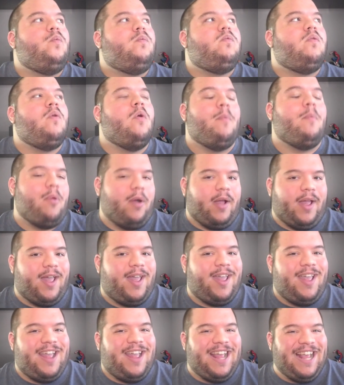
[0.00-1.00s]
Oh boy.
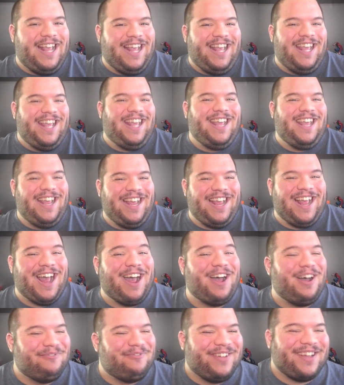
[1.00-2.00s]

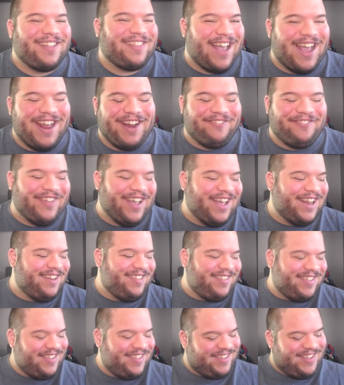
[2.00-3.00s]
I'm excited, man.
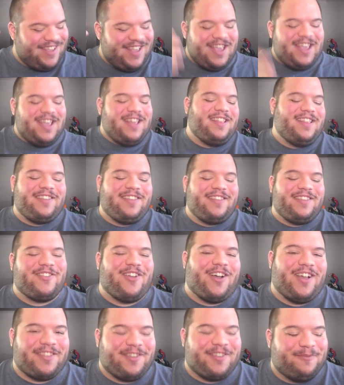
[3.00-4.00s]
This is
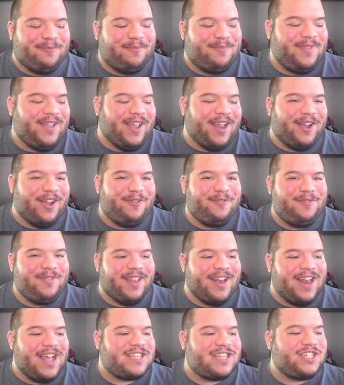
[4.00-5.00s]
awesome. You know,
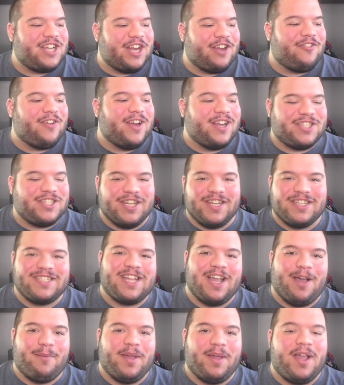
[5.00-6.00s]
the next generation is
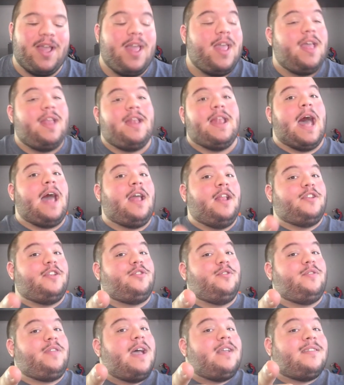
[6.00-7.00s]
coming. Not in
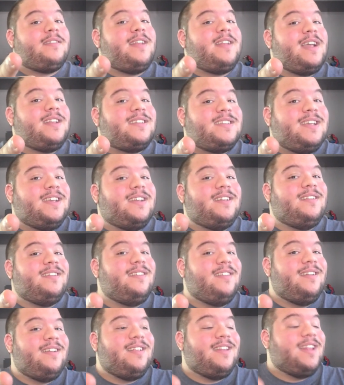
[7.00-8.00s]
2019,
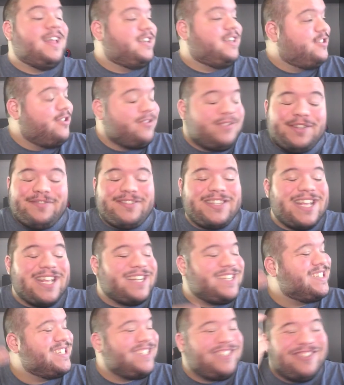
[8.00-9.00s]
like Joseph said,
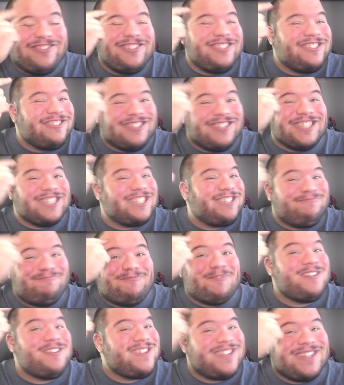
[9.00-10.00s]
because Joseph's a
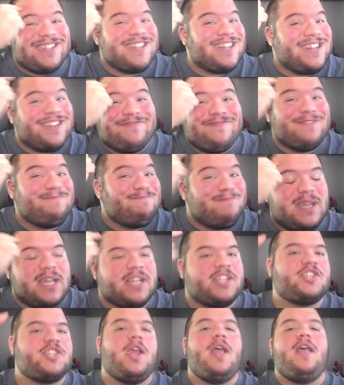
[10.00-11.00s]
smart son of a
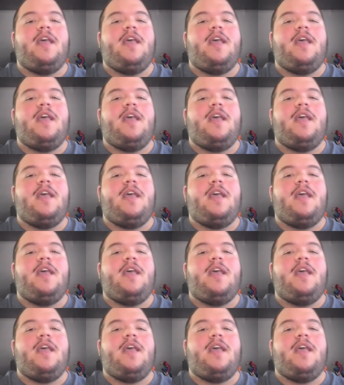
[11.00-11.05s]
bitch.